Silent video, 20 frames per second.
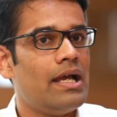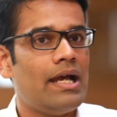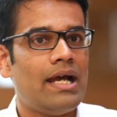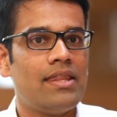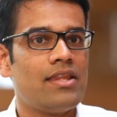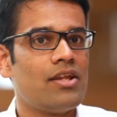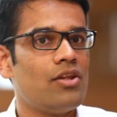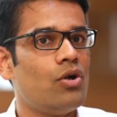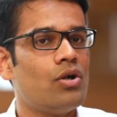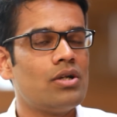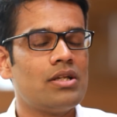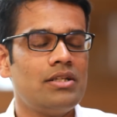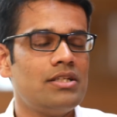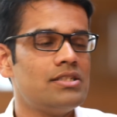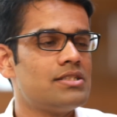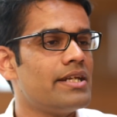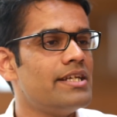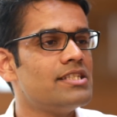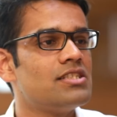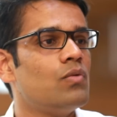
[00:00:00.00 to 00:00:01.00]
And they're not in
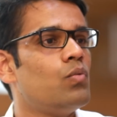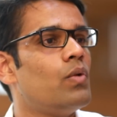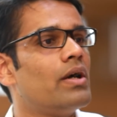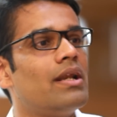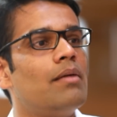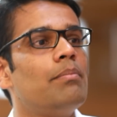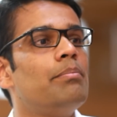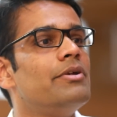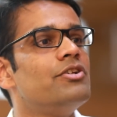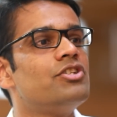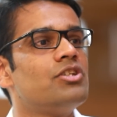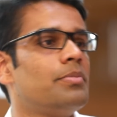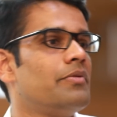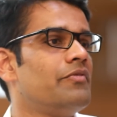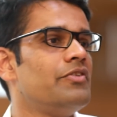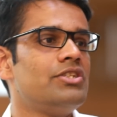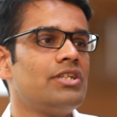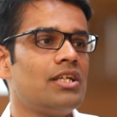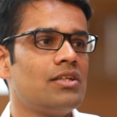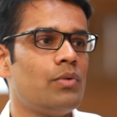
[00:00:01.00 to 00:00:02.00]
this race of one-upmanship
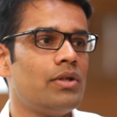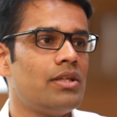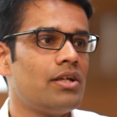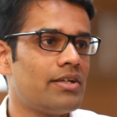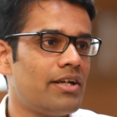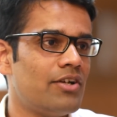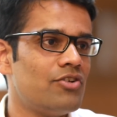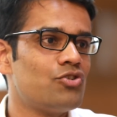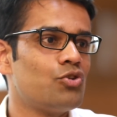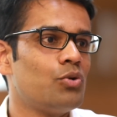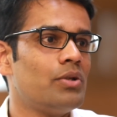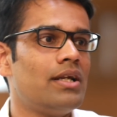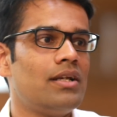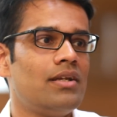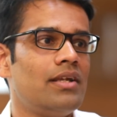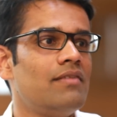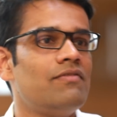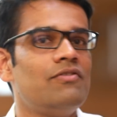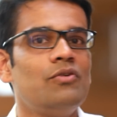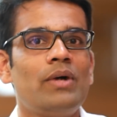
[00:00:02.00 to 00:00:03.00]
of each other where they're trying to show
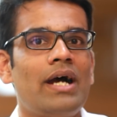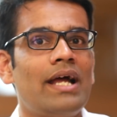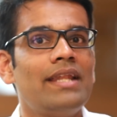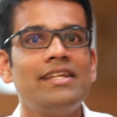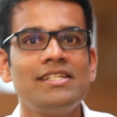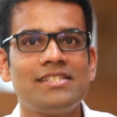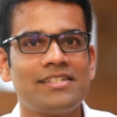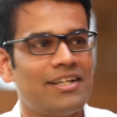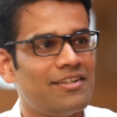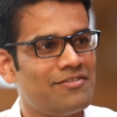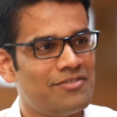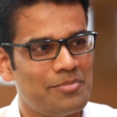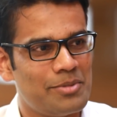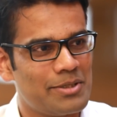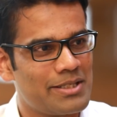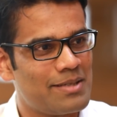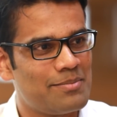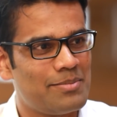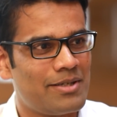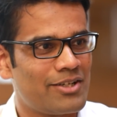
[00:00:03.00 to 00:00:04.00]
that if you had this kind of a
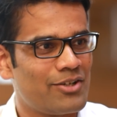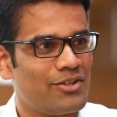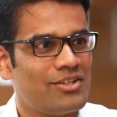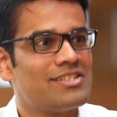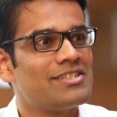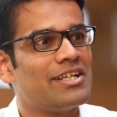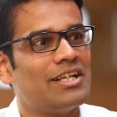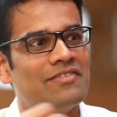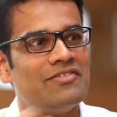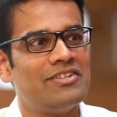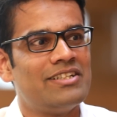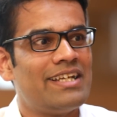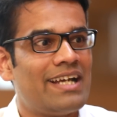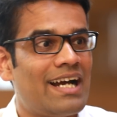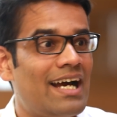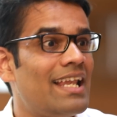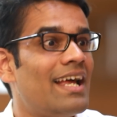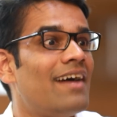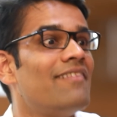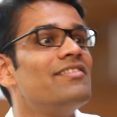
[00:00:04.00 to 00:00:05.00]
birthday party or this kind of a
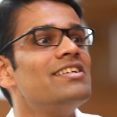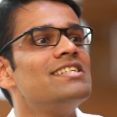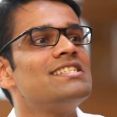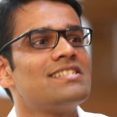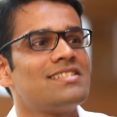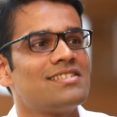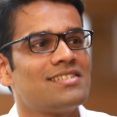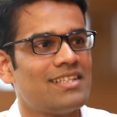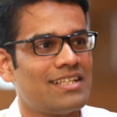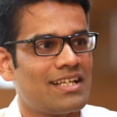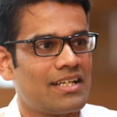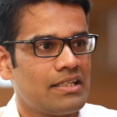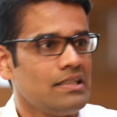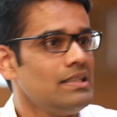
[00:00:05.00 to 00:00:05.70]
thing, I'll have this. That.